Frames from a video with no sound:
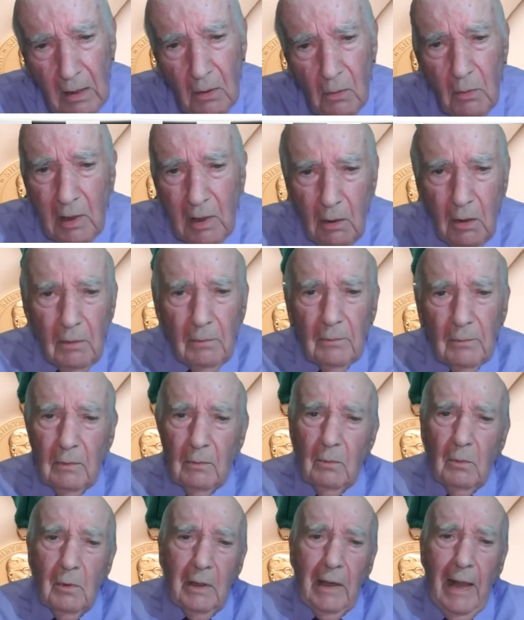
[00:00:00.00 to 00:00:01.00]
Well,
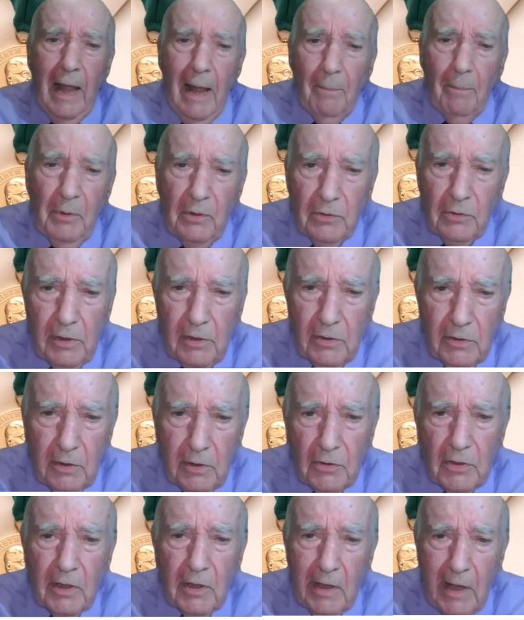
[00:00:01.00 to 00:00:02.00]
what happens is
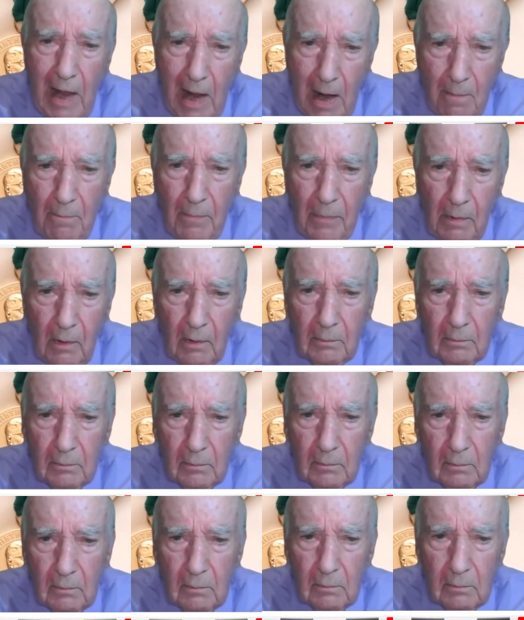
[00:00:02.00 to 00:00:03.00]
there's a game
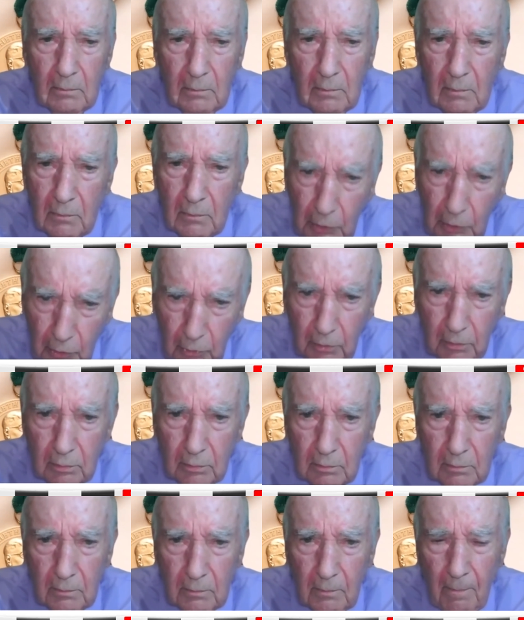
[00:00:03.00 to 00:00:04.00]
too.
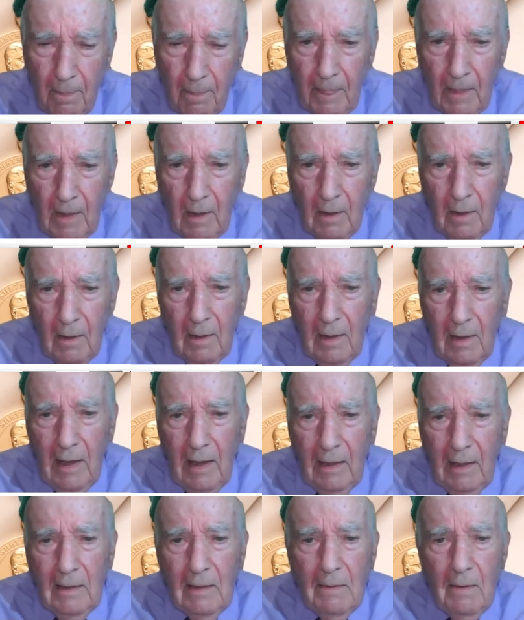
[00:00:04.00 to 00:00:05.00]

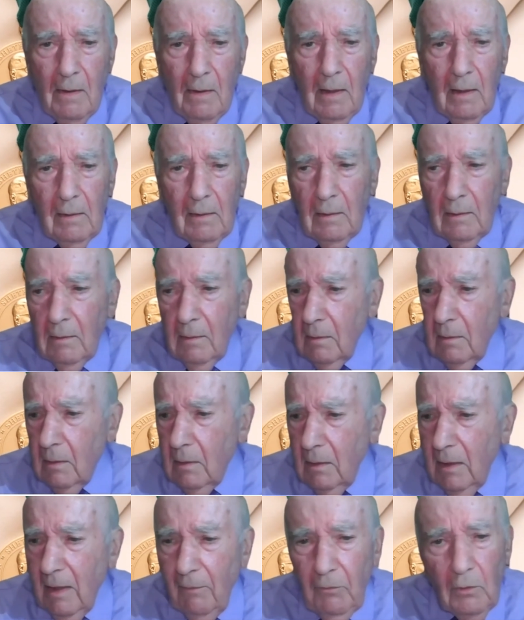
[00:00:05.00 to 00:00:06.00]
Any
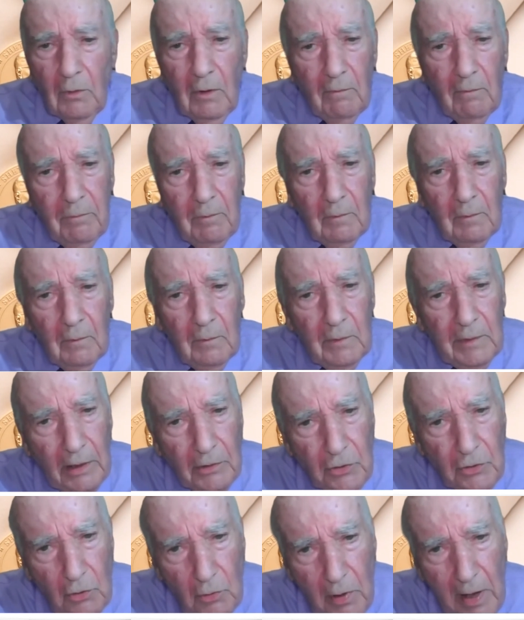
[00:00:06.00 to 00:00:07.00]
level
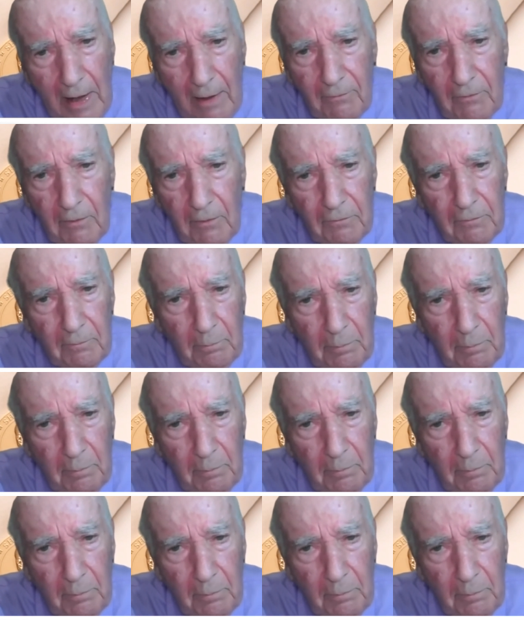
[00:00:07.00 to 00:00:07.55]
that you have of